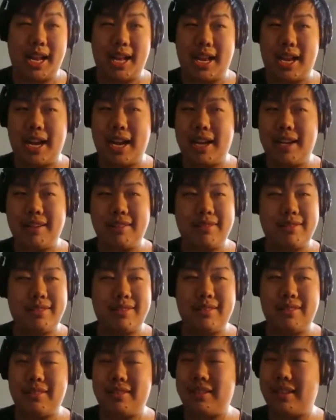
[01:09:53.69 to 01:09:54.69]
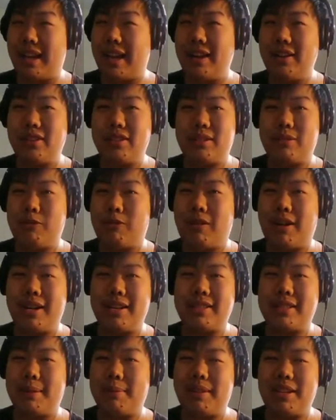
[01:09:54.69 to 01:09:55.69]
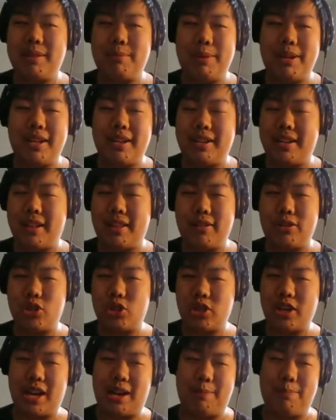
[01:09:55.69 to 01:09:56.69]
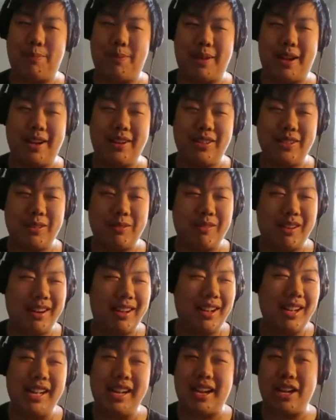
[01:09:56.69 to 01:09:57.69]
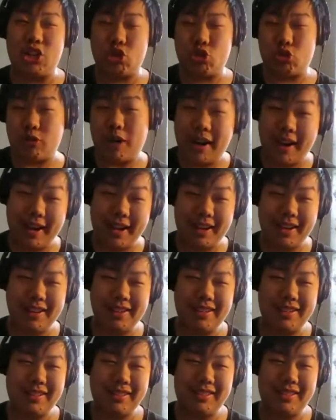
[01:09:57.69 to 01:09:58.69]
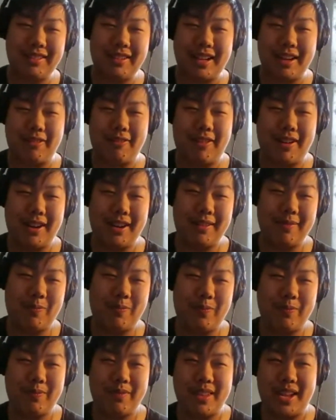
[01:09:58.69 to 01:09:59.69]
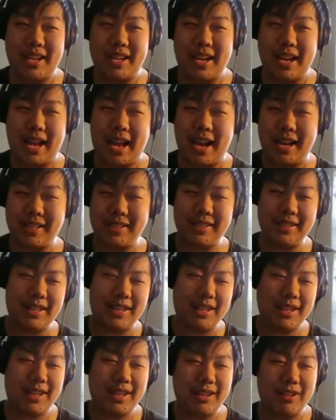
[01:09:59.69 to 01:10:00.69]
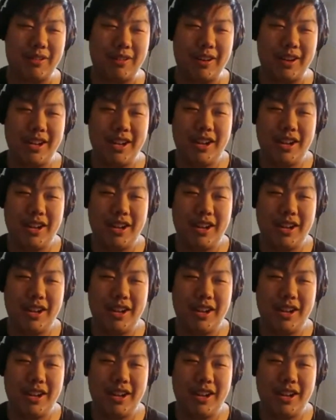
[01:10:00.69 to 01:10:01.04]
Uh, I I just want something to be another shape. I just want a triangle. I want like a hexagon or